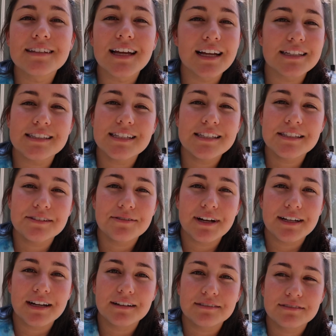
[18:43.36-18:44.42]
it's easy
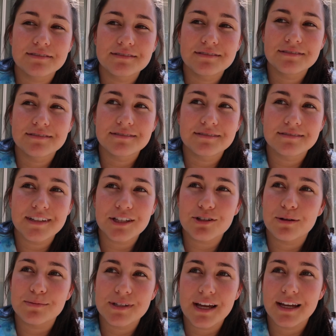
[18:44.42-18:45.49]
right now. That's what
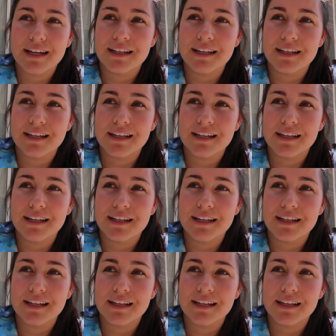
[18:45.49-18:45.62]
I'm saying.